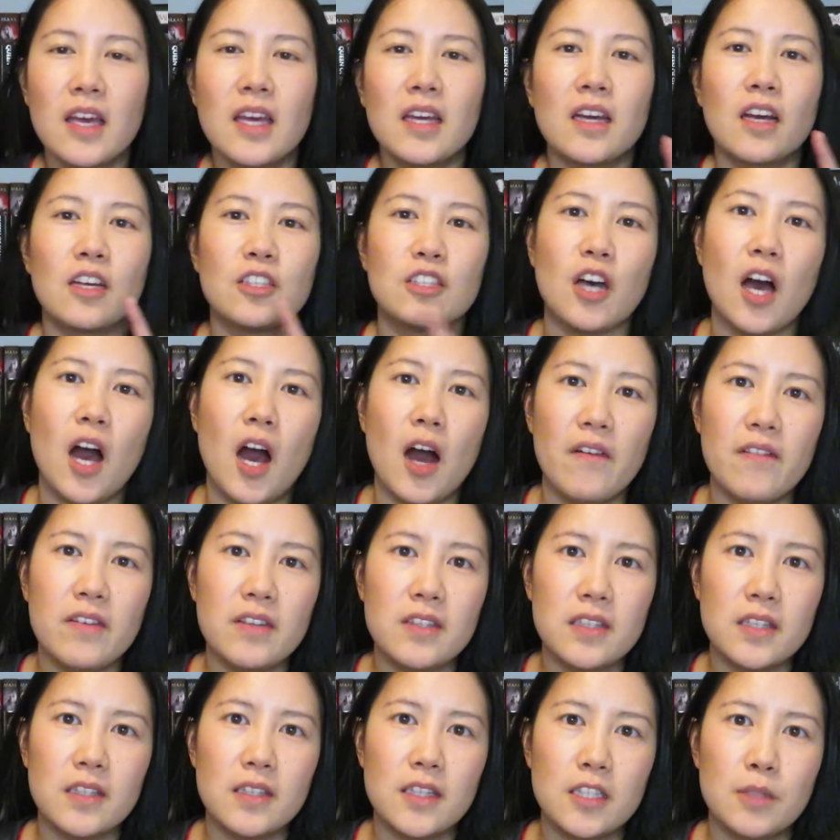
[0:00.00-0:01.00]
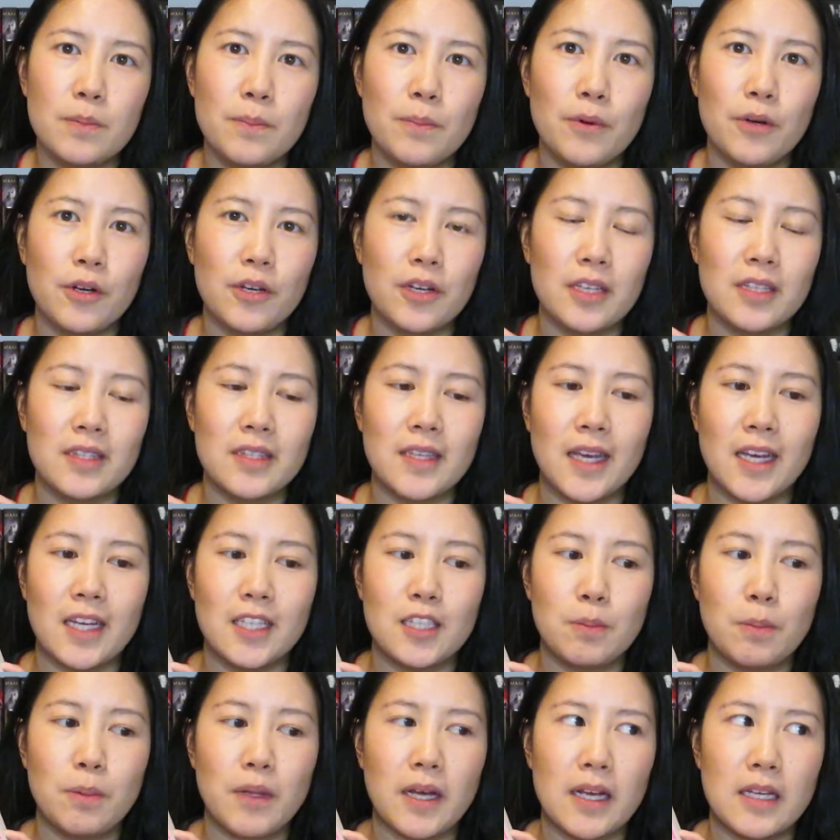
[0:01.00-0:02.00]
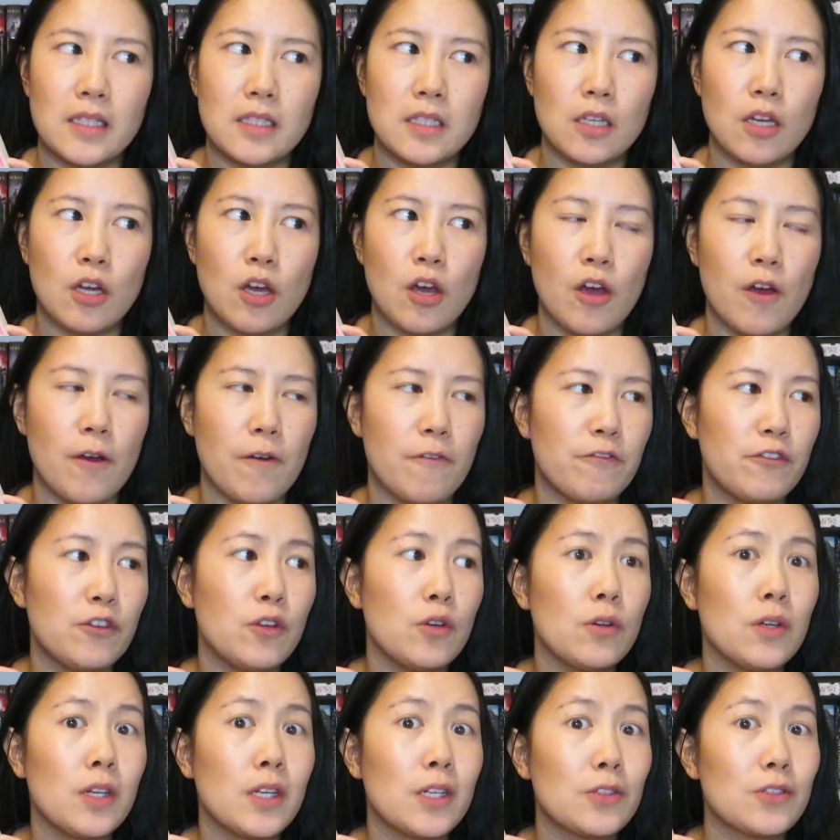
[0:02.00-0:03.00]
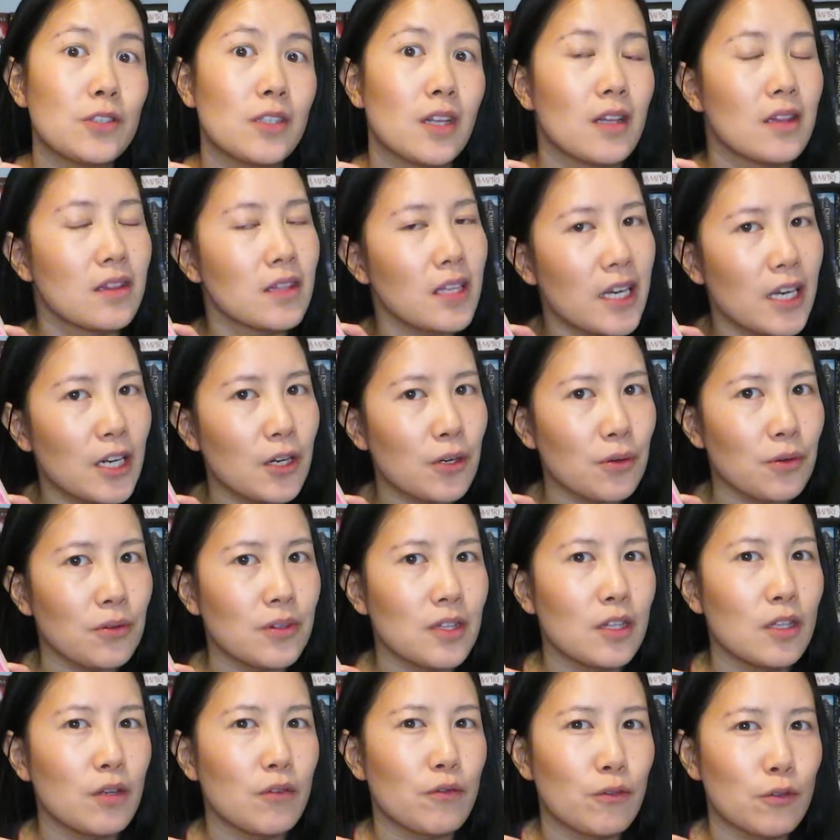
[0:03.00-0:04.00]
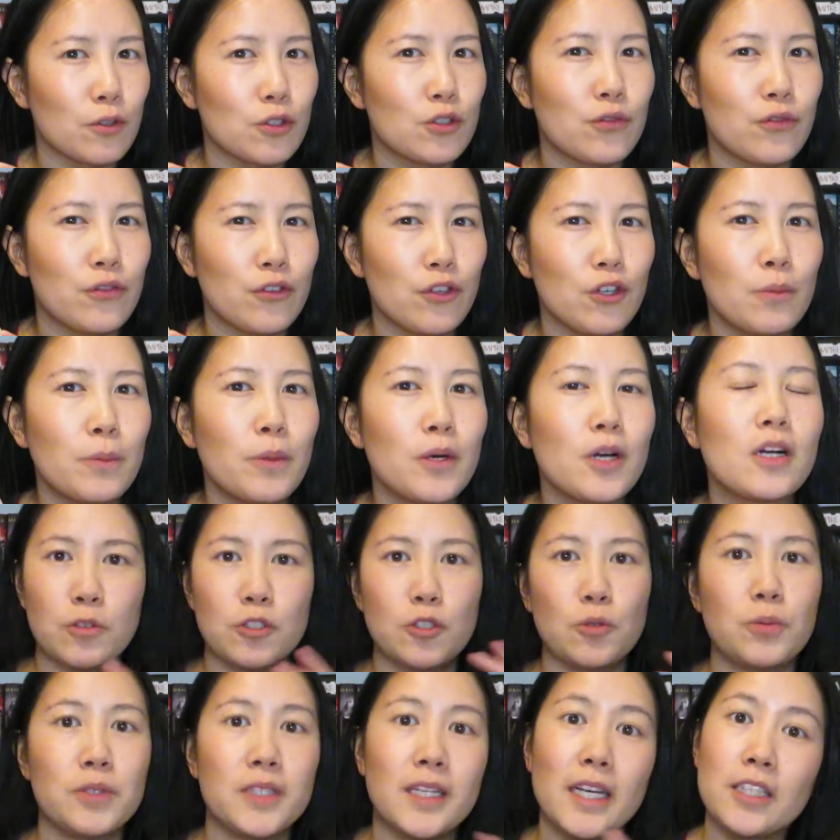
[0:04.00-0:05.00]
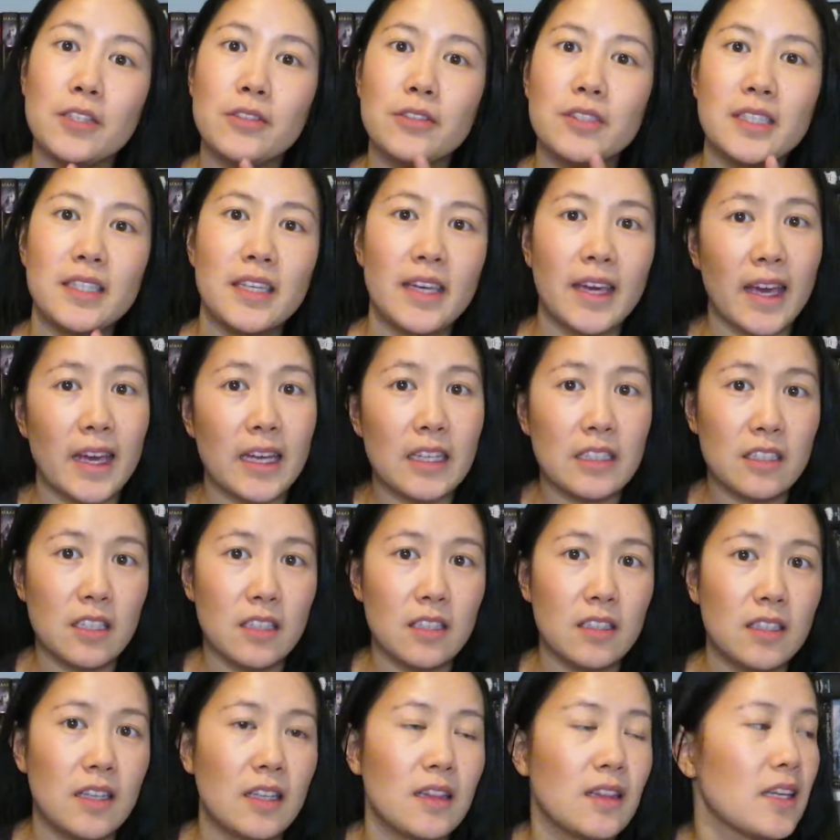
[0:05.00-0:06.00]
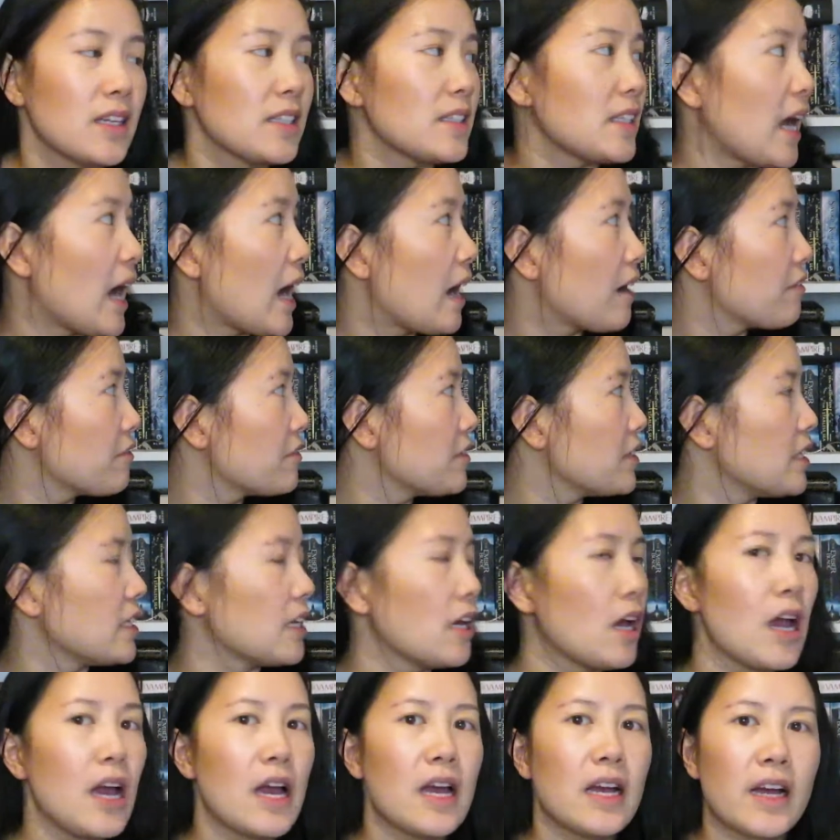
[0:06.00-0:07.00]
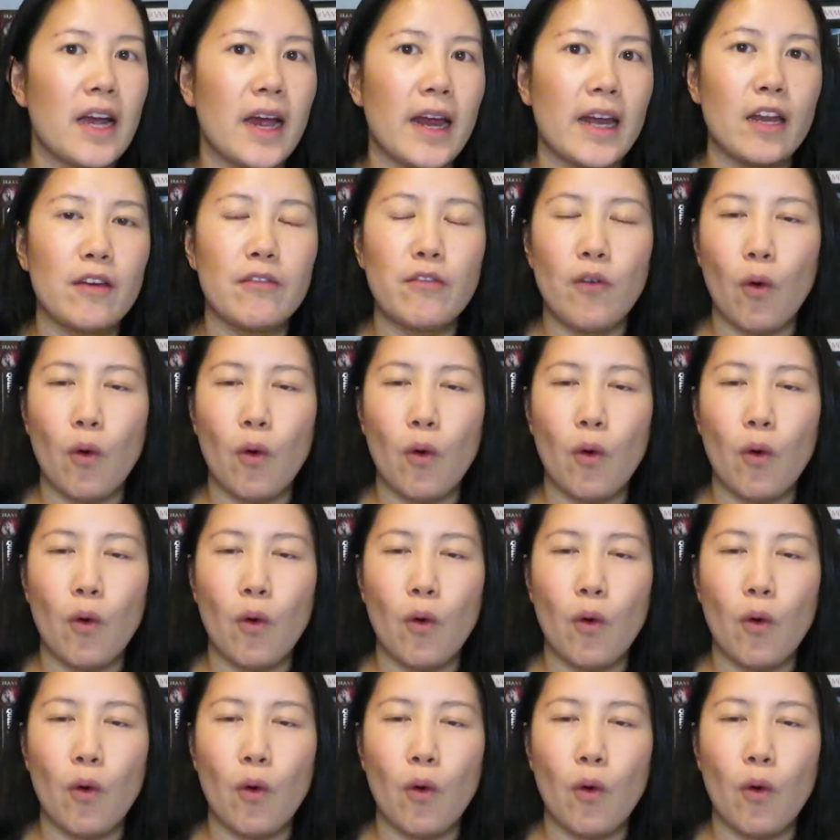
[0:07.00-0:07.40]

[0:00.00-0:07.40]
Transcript: because obviously this book takes place a few years later than the first few books. So we get to see Anthony and like Daphne kind of